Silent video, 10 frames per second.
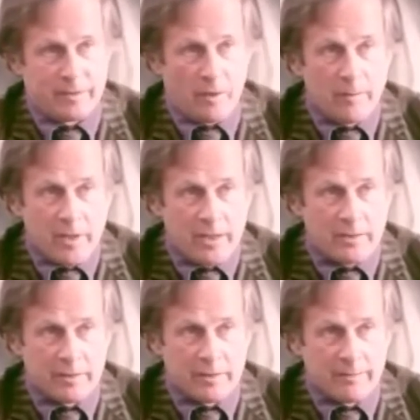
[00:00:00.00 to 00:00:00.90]

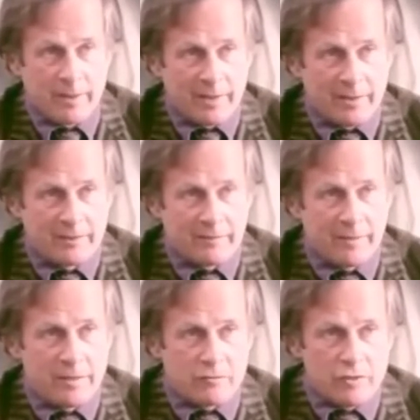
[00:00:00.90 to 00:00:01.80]
dominated by a
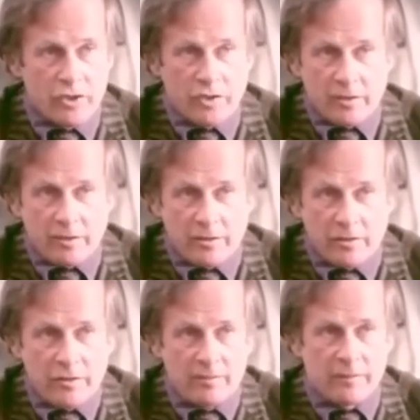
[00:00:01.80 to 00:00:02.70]
very rigid and
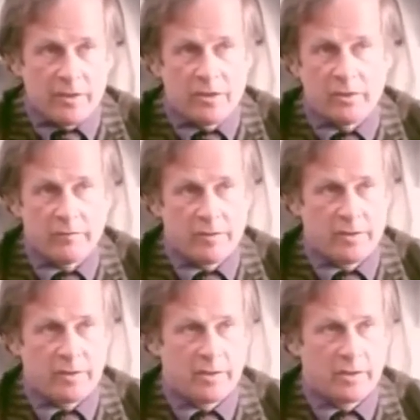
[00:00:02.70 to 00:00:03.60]
extreme version of
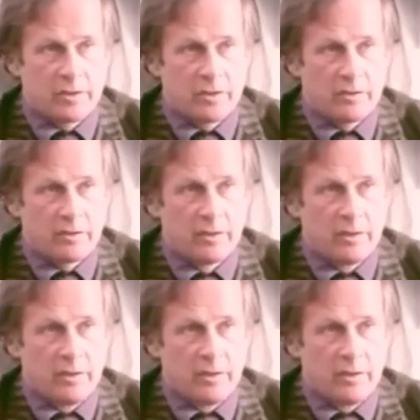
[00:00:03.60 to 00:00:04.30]
this distinction.